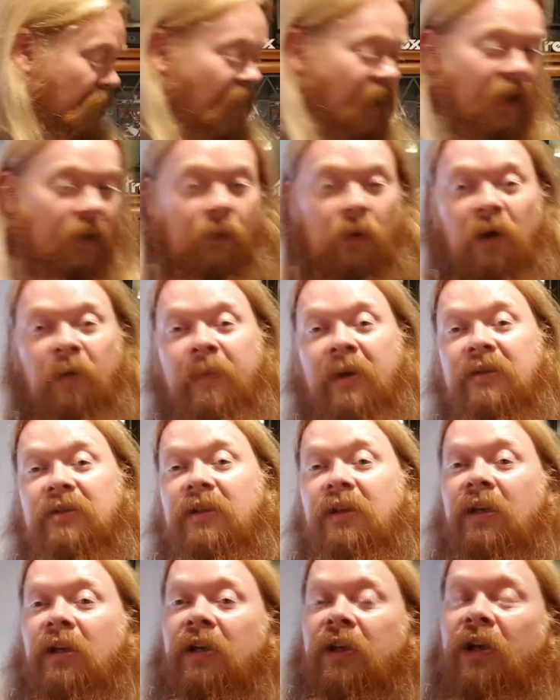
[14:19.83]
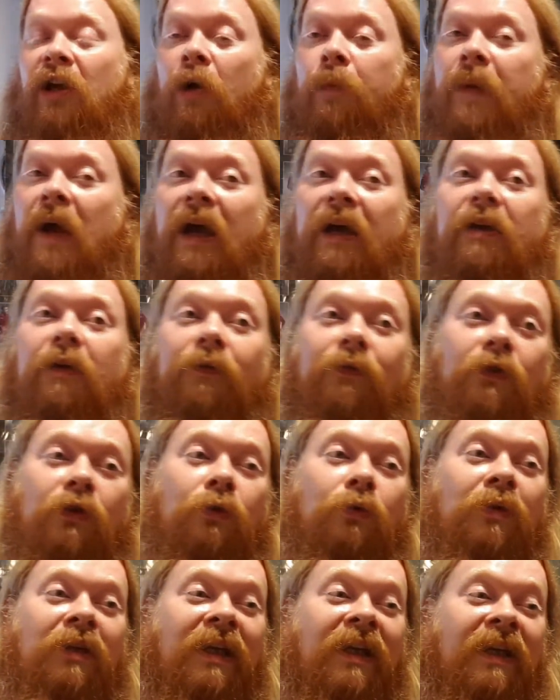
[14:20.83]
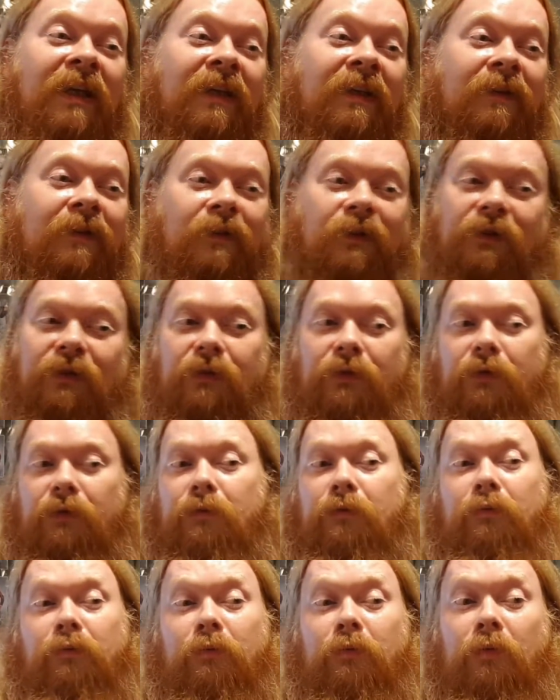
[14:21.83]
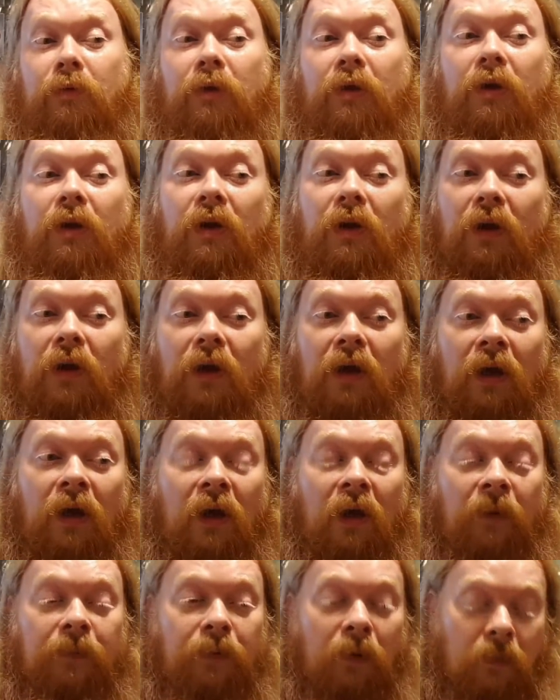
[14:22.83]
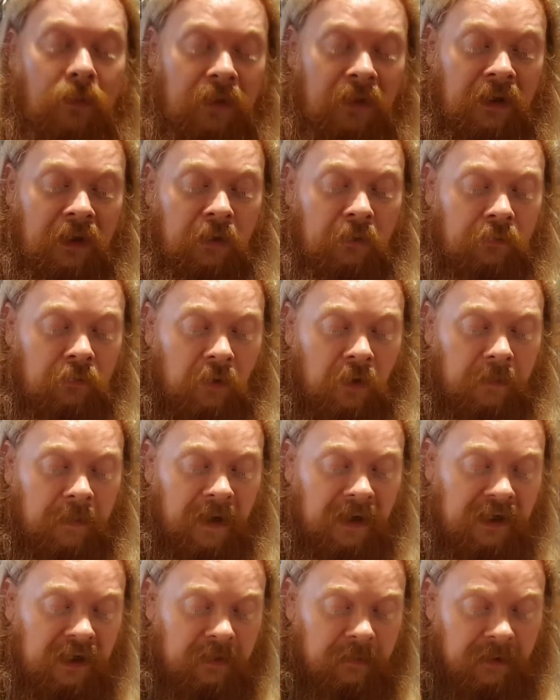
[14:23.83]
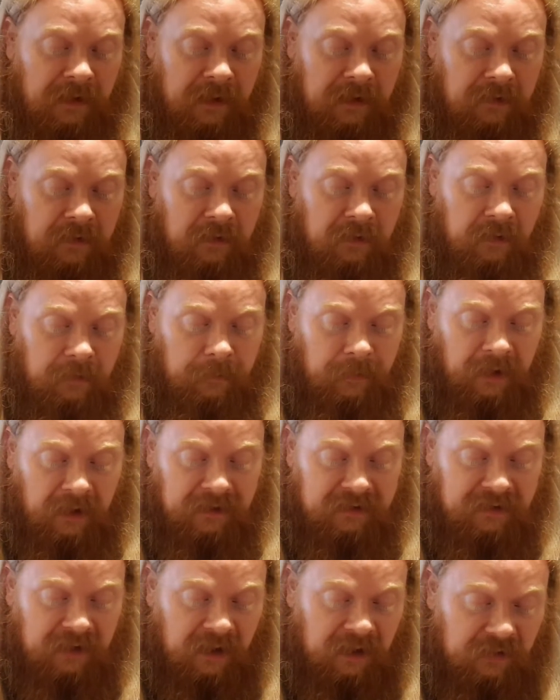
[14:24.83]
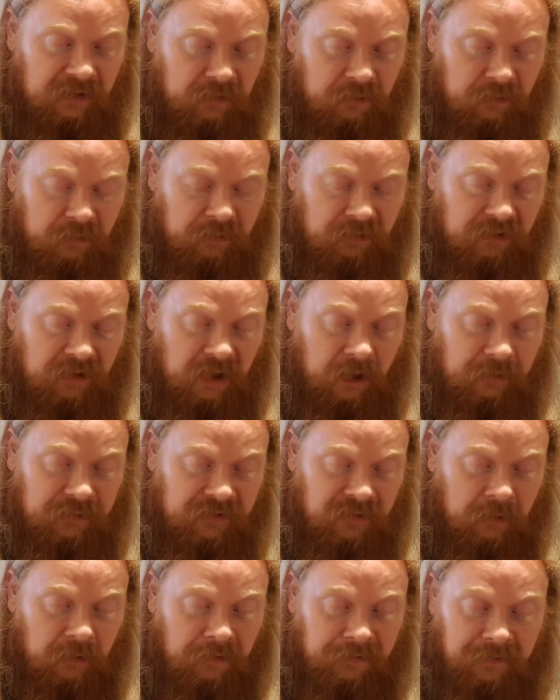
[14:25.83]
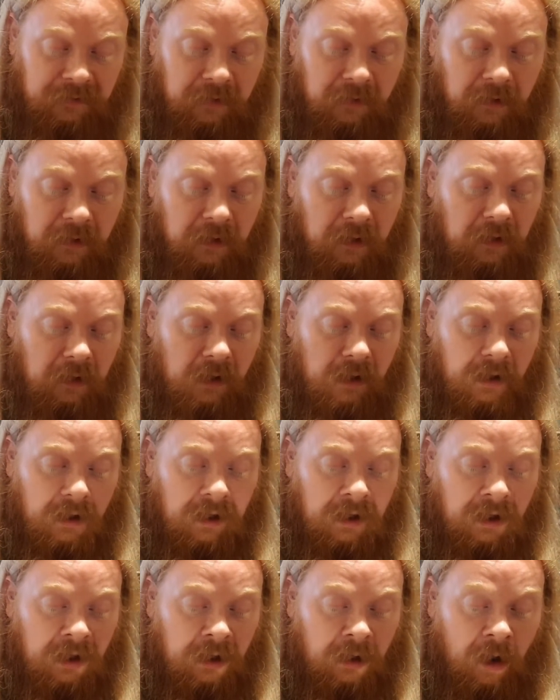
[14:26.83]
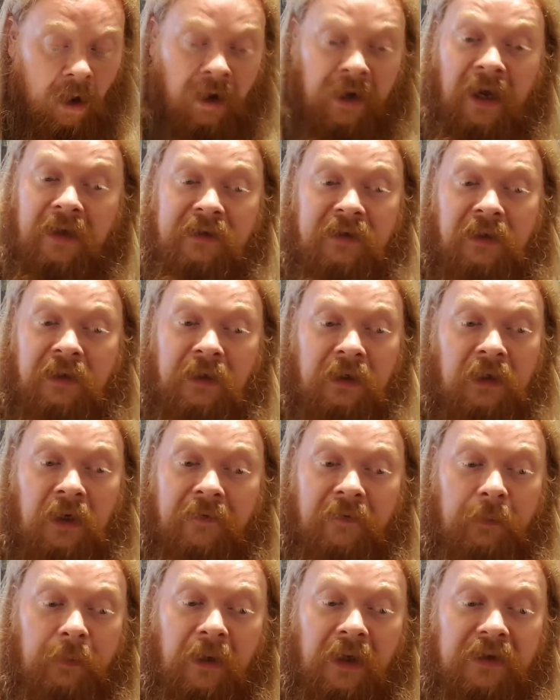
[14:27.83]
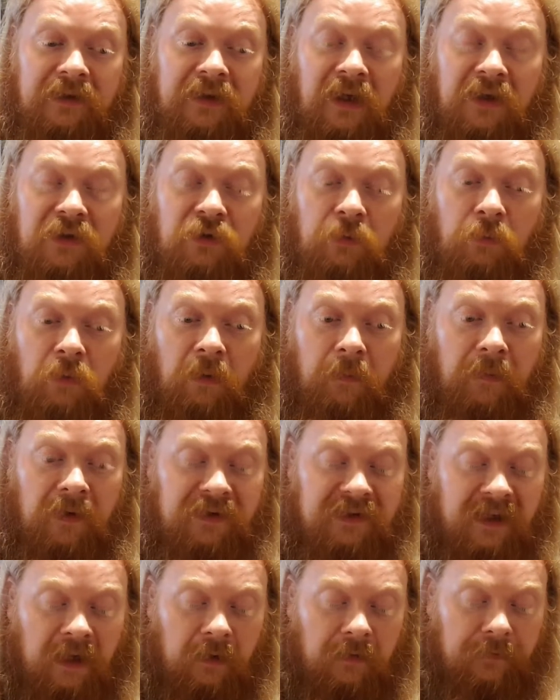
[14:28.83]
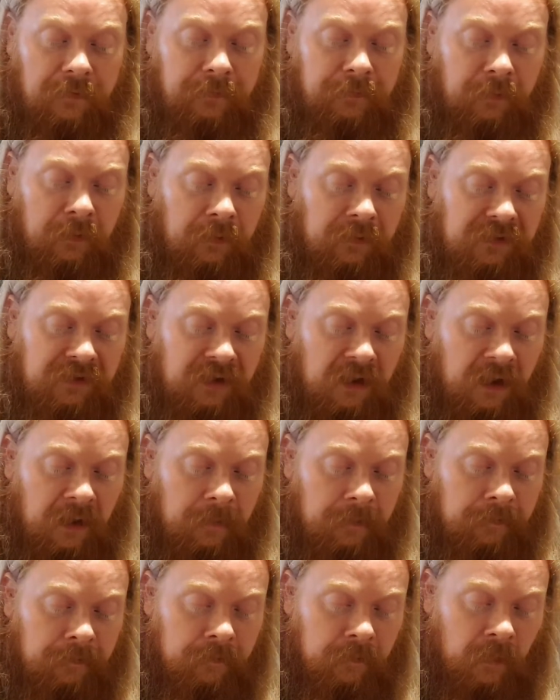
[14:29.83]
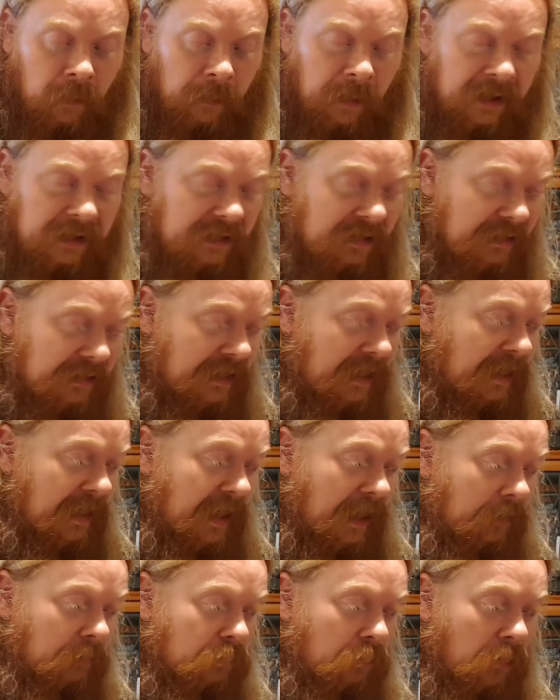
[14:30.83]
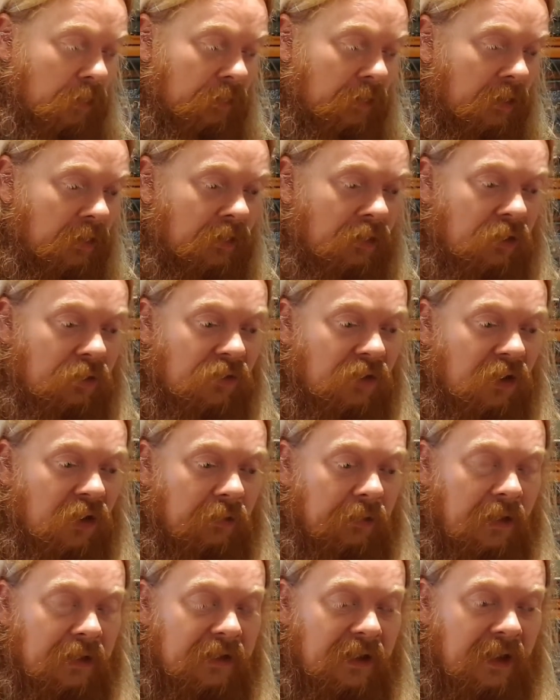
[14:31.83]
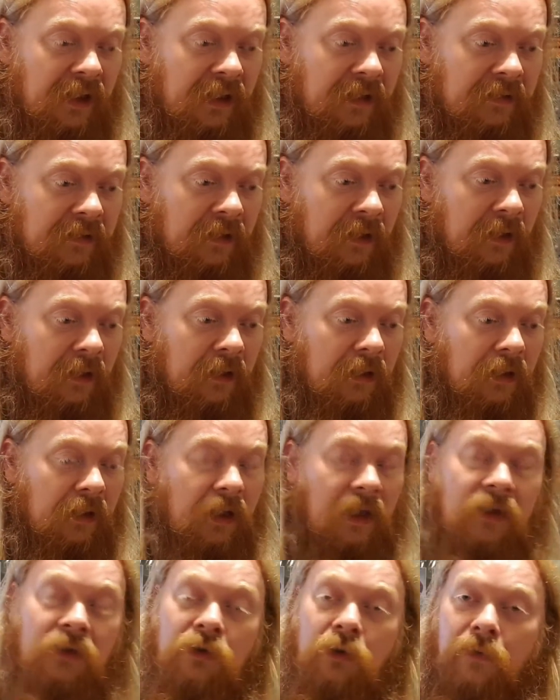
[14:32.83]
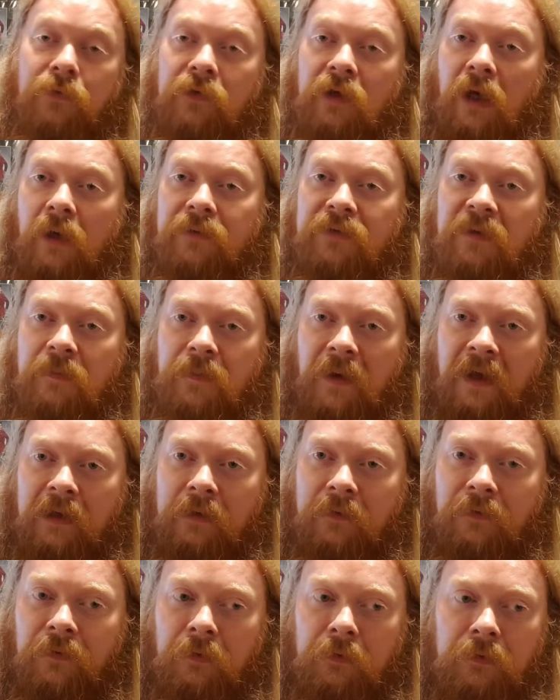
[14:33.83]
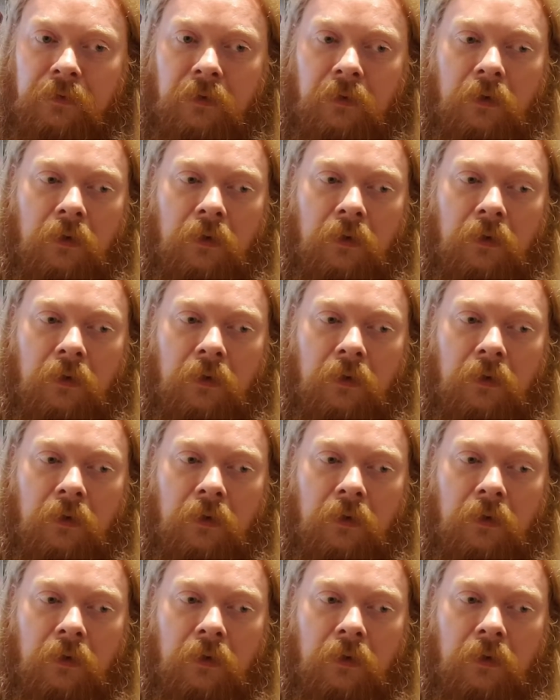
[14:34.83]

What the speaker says: now, I'm actually going to go back a few years, probably right back at the beginning of the PlayStation, or close enough. I actually didn't have a PlayStation 1 myself, but my mate Steve had one, and I used to go out to his in Dovecoats in Pendeford,